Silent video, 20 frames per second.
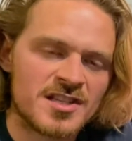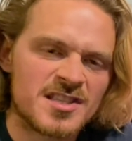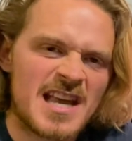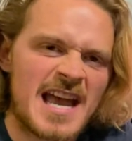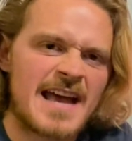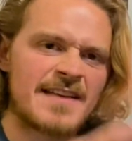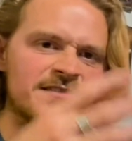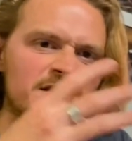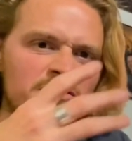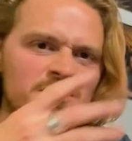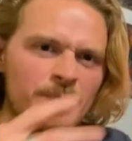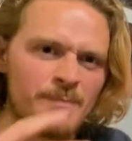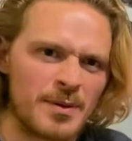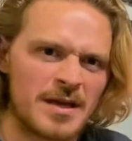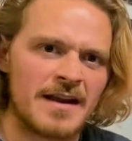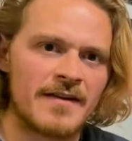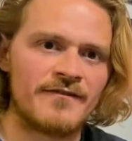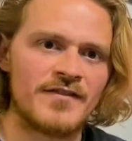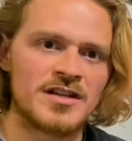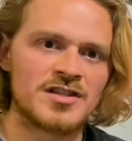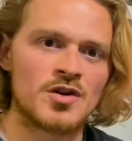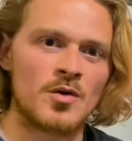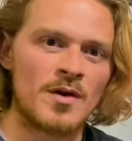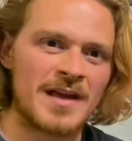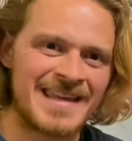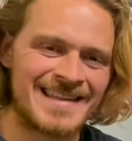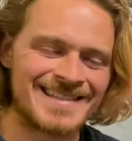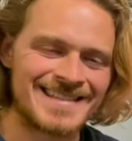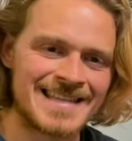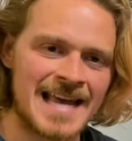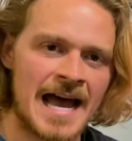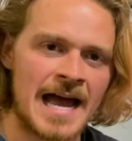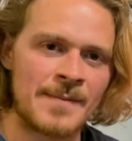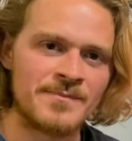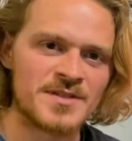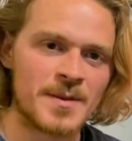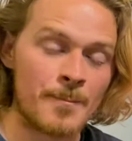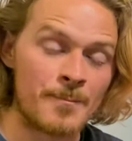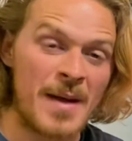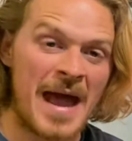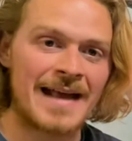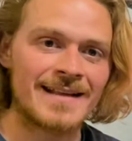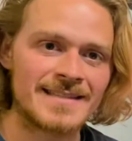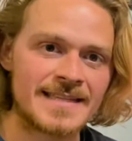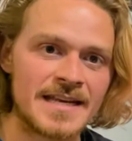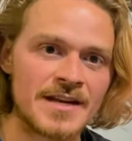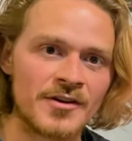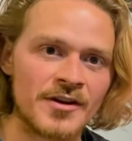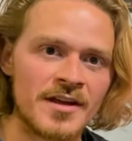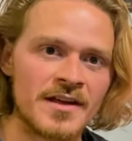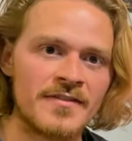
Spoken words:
It has those beneficial enzymes and bacteria